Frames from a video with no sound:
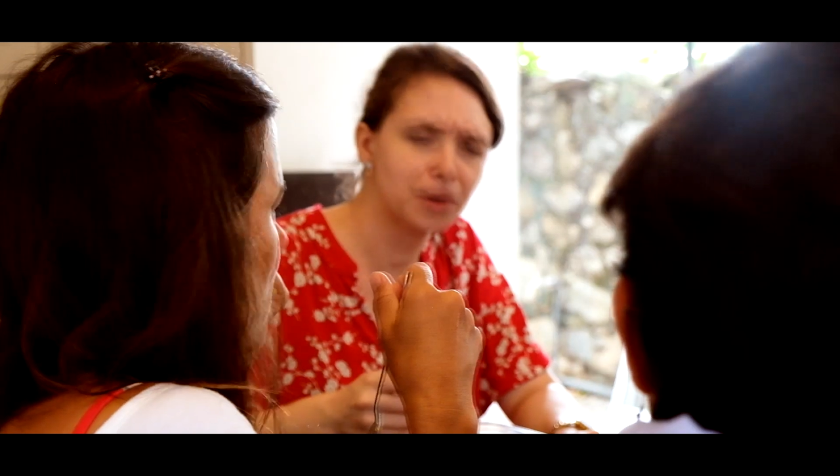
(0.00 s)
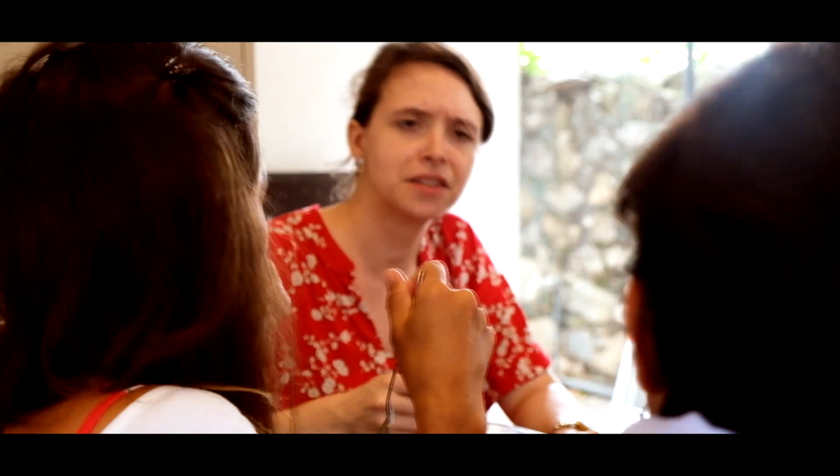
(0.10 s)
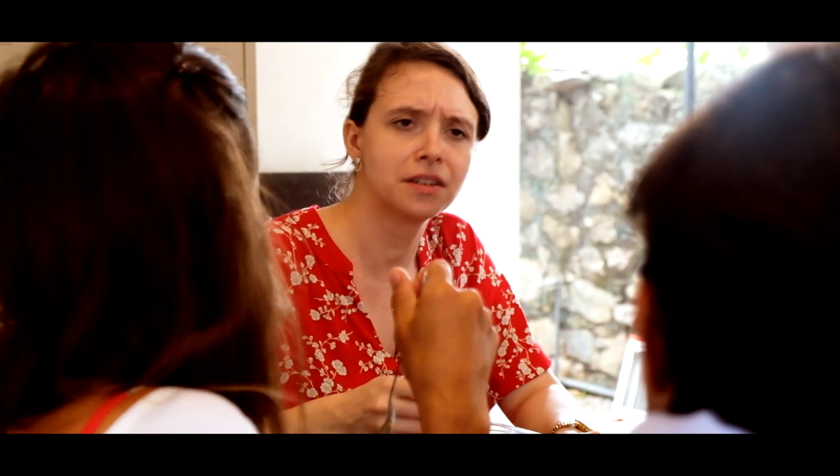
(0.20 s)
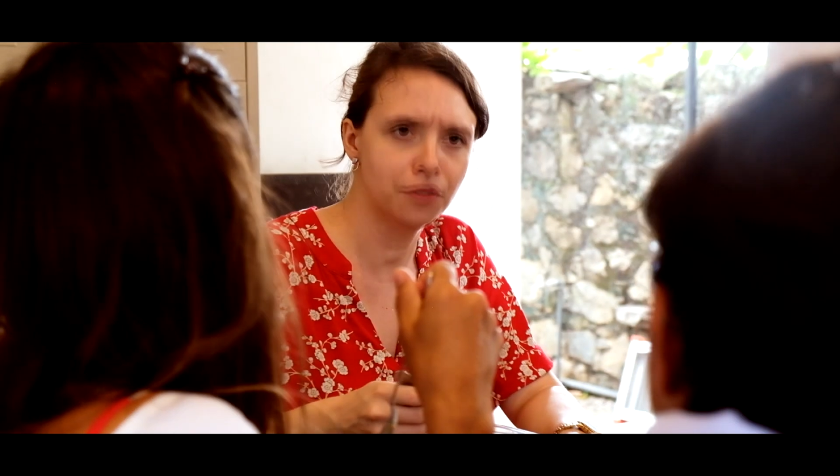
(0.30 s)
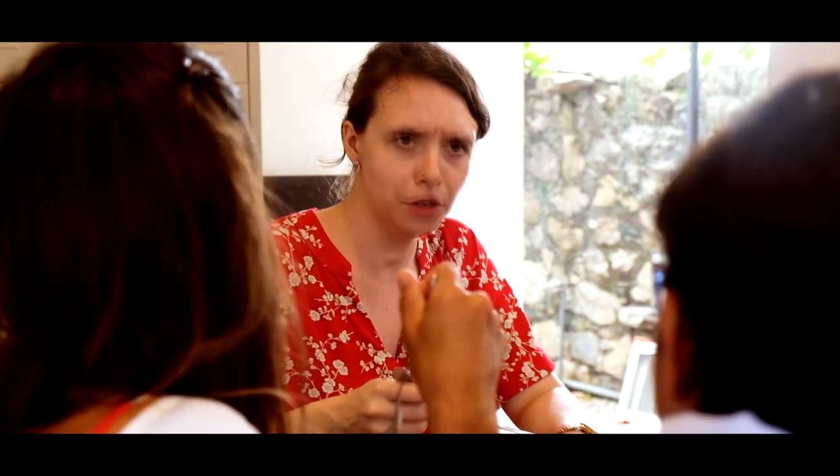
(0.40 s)

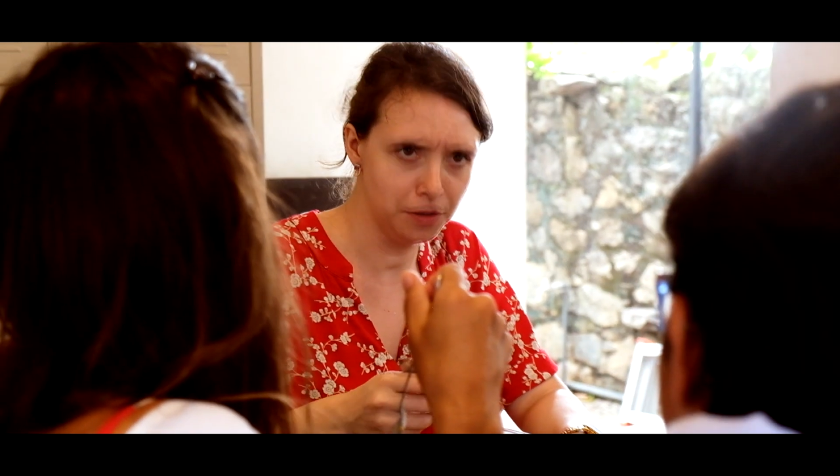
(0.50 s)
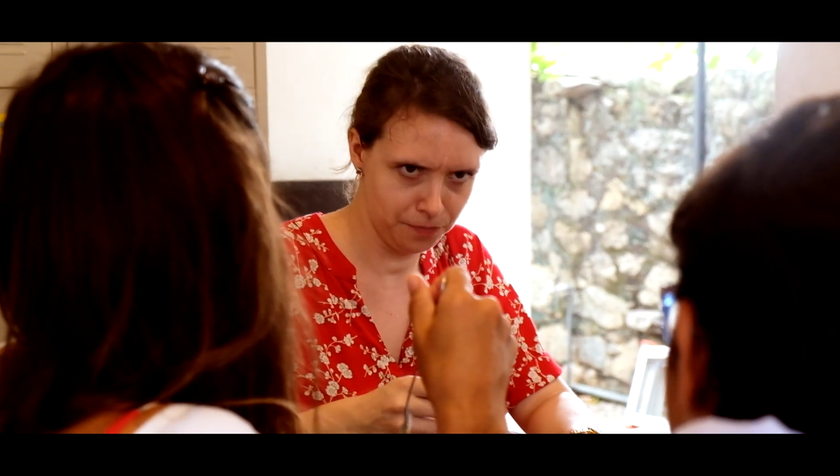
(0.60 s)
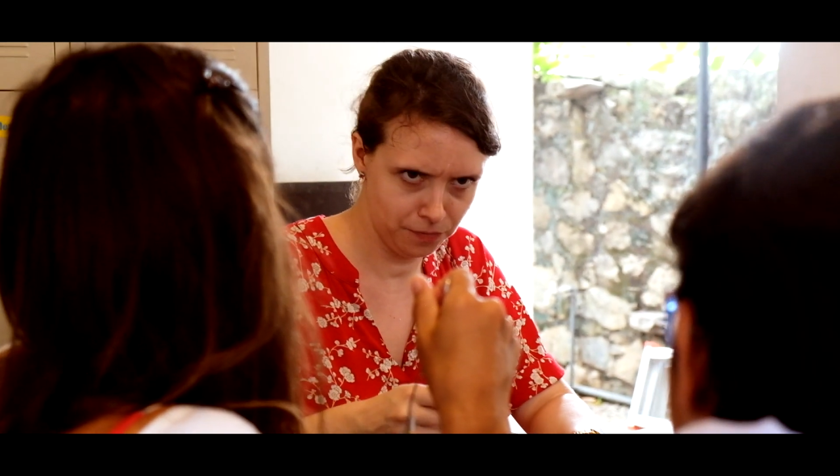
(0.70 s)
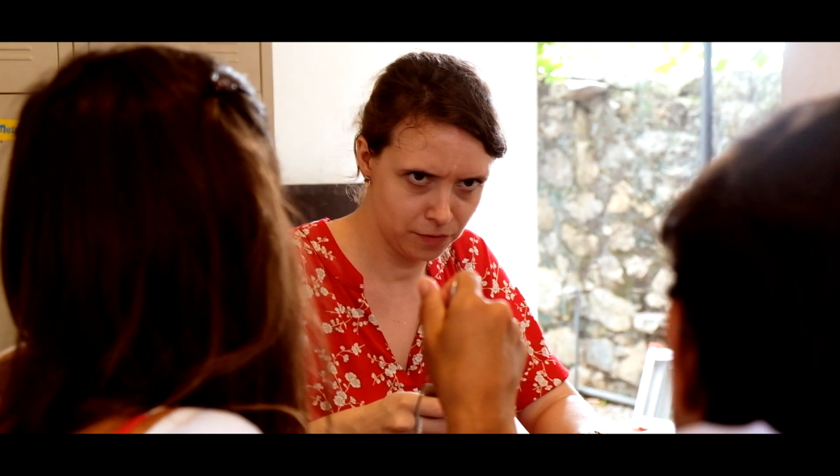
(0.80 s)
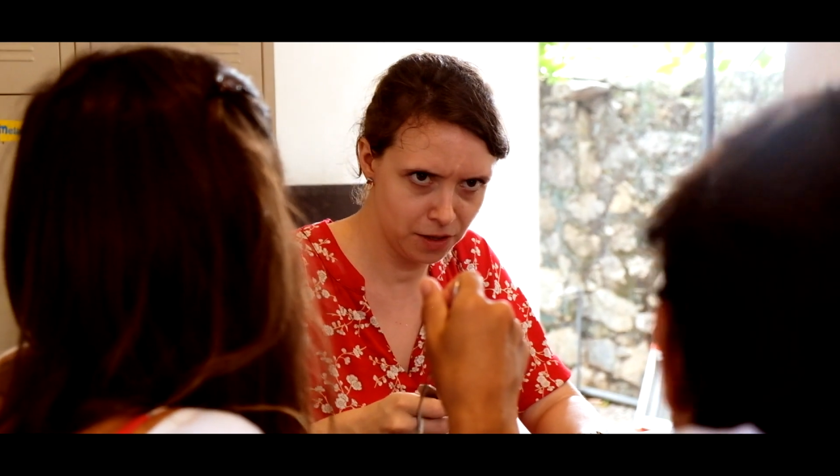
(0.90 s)
From the
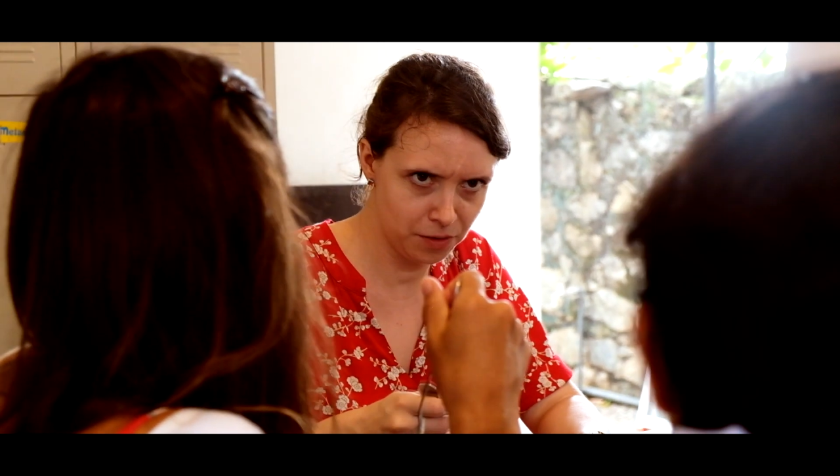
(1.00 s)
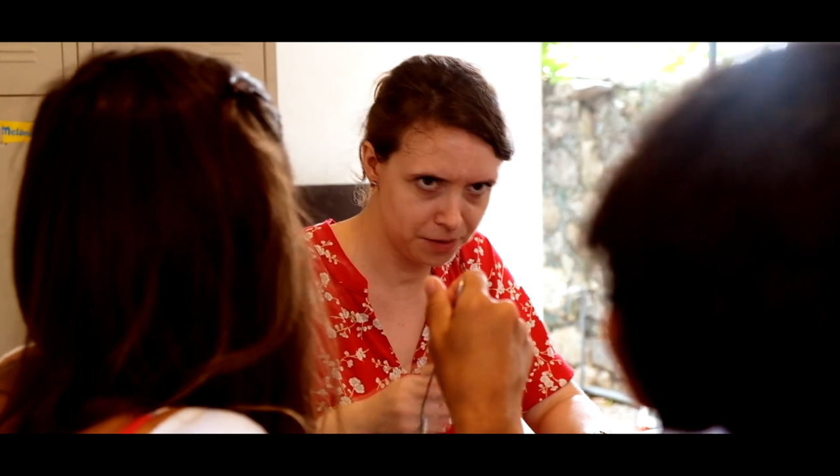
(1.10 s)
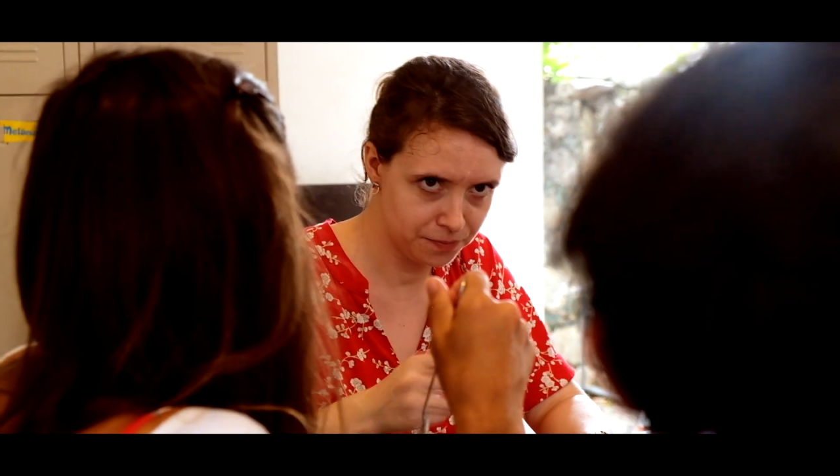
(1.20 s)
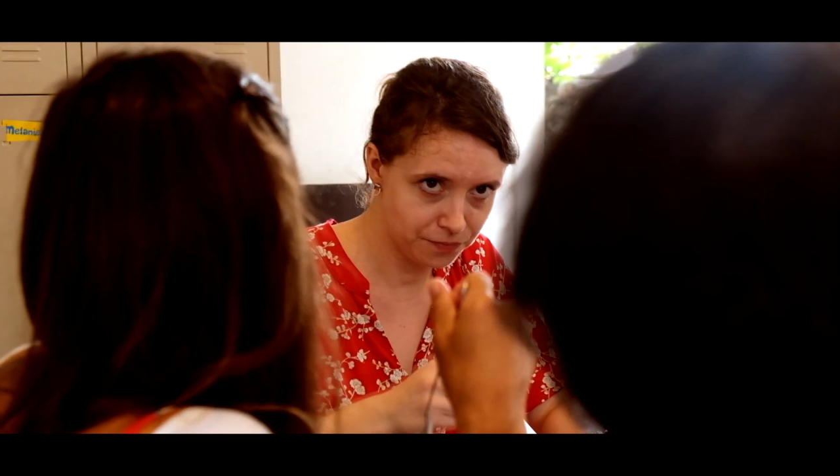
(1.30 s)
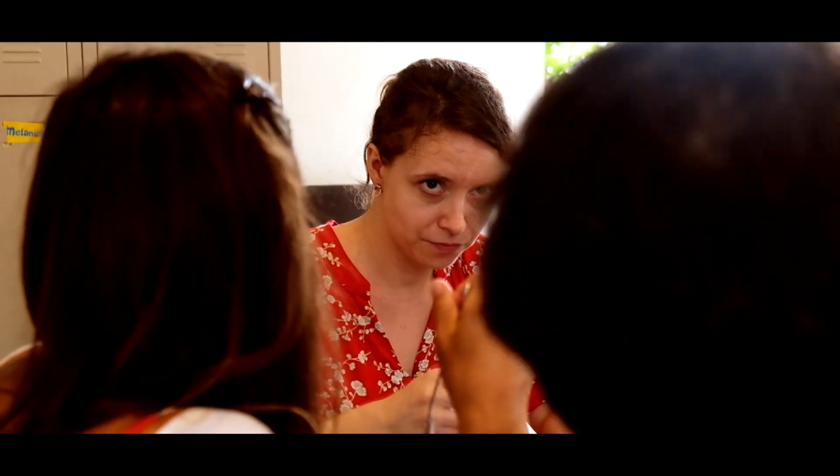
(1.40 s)
beginning of
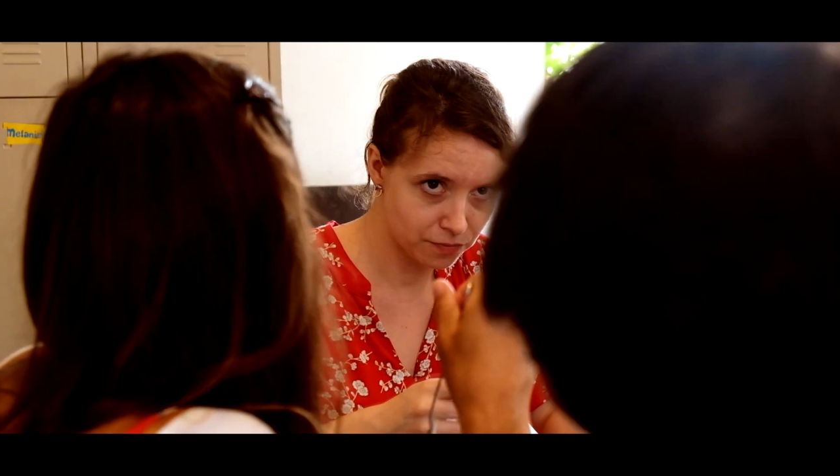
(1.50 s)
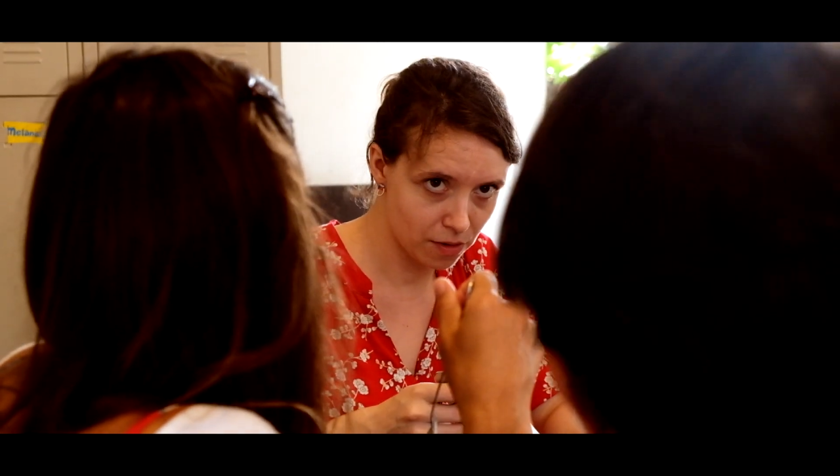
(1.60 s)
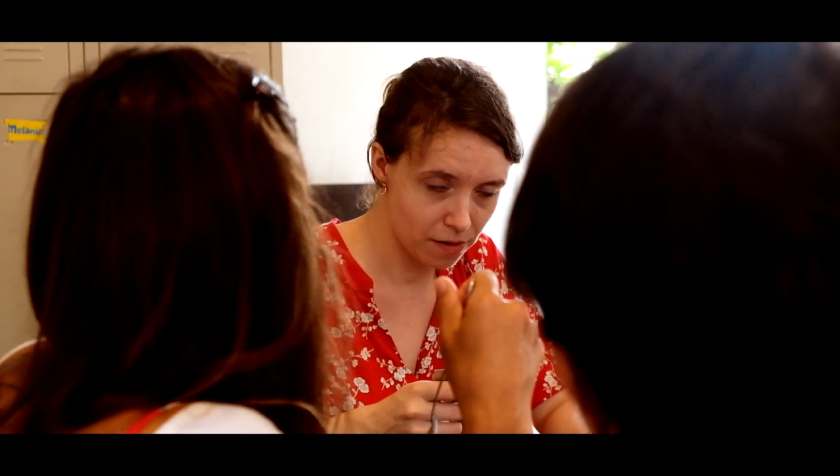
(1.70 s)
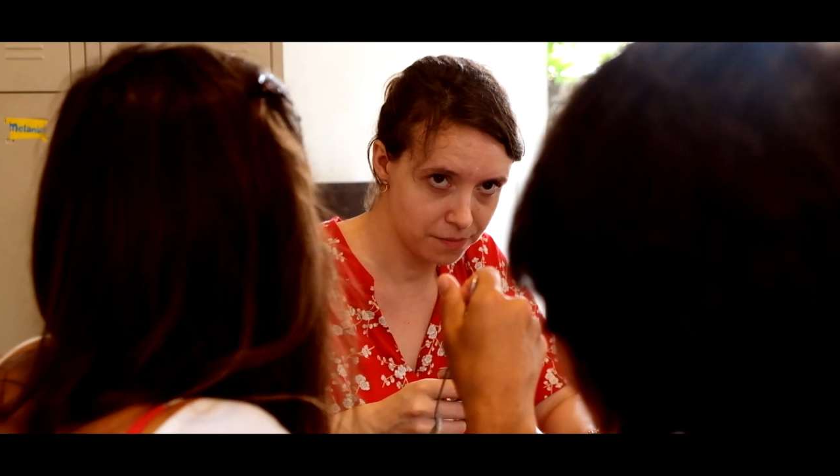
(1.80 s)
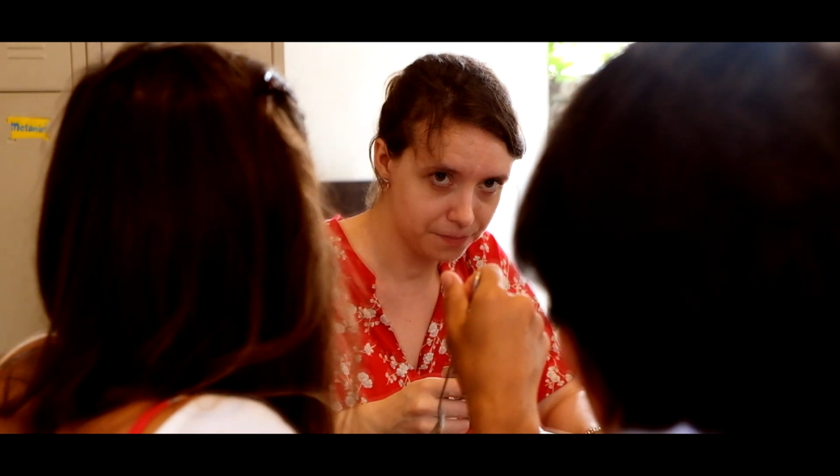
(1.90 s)
each
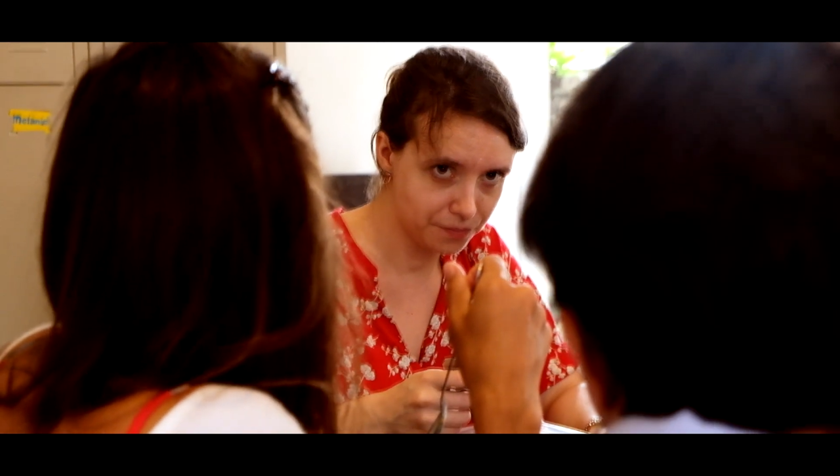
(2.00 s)
term, we